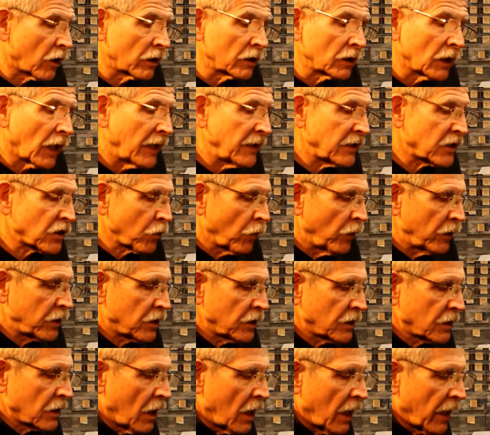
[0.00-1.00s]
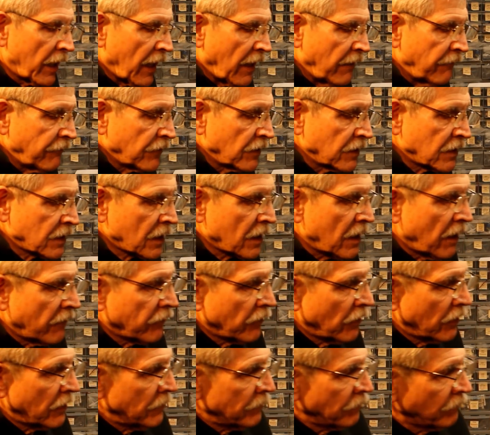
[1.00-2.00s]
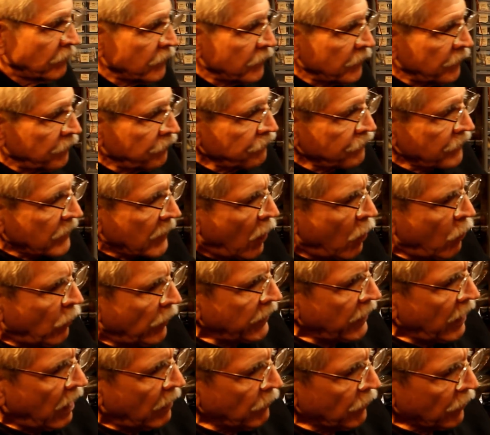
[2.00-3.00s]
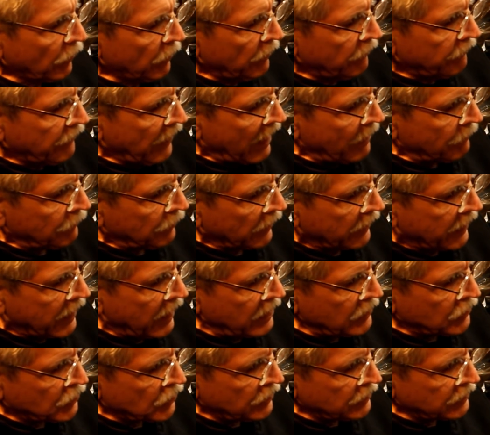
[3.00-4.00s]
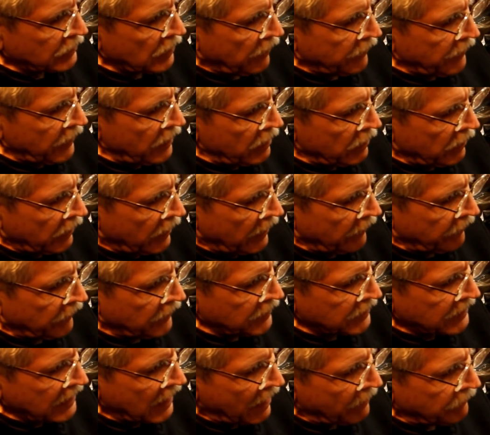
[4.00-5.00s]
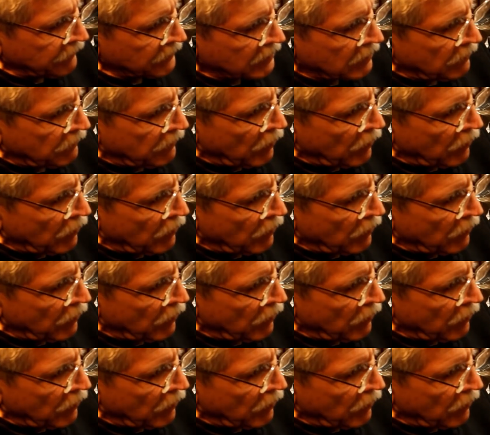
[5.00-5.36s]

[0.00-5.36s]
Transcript: light switches on. I've discovered, a number of applications on the internet. This happens to be